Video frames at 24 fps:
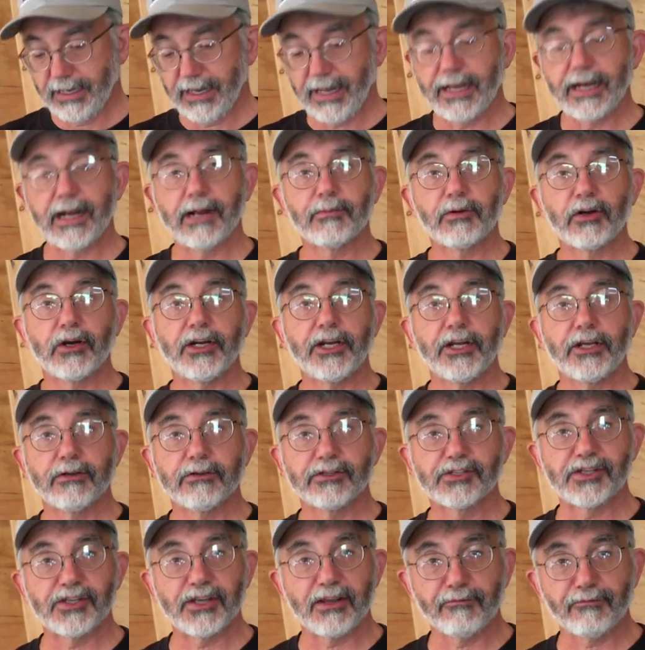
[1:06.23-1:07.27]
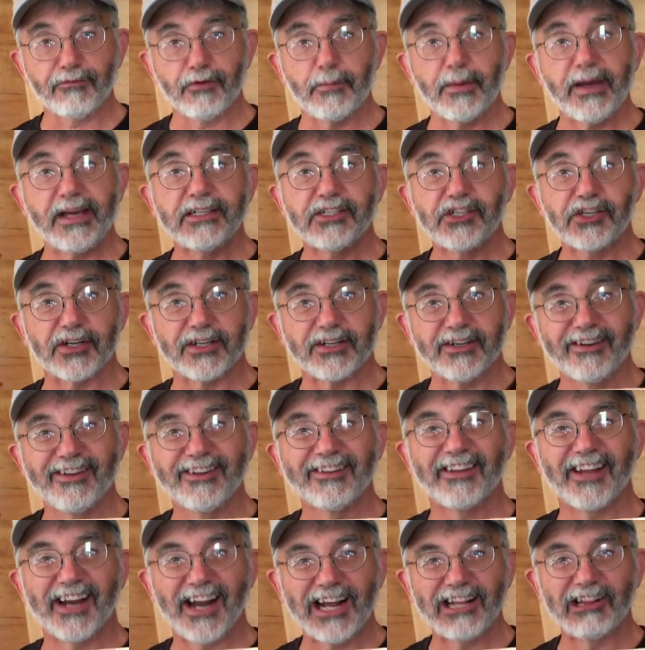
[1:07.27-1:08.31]
And I'm going to use the information
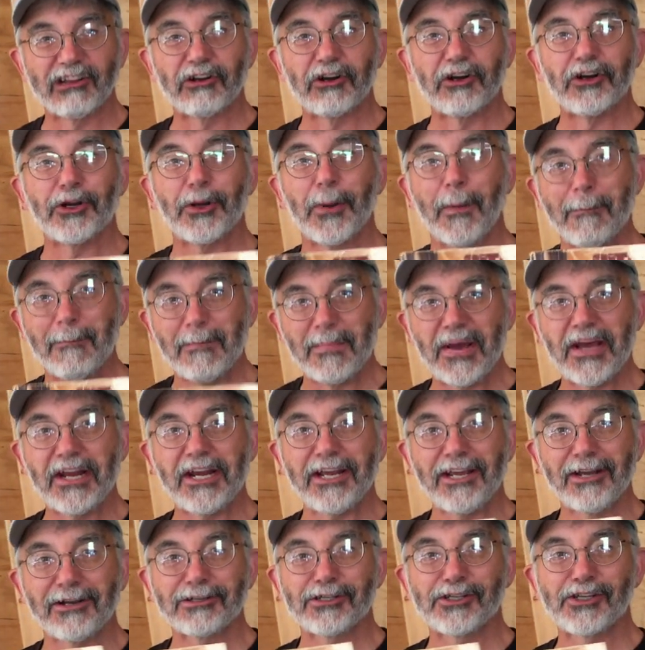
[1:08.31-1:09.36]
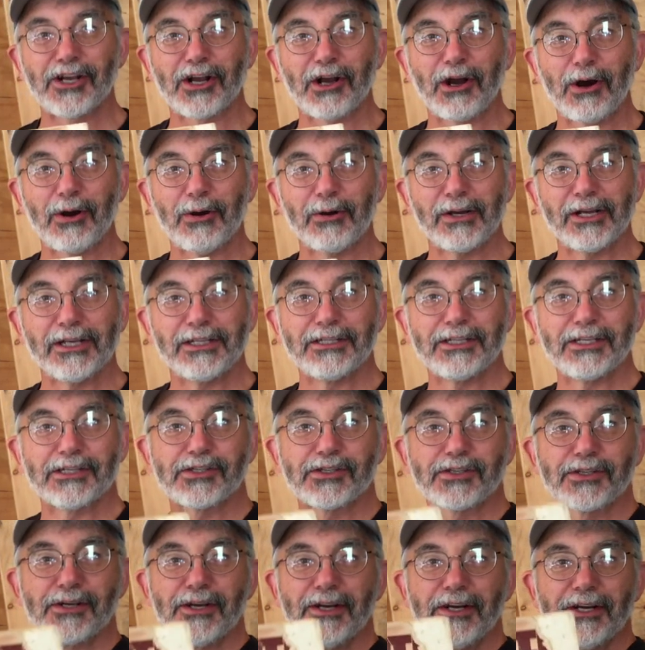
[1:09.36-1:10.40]
that I learned many years ago in
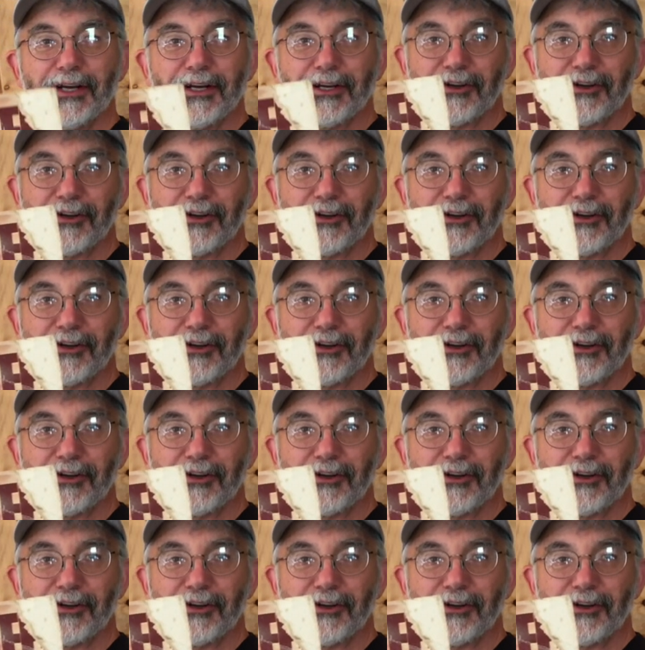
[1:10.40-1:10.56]
this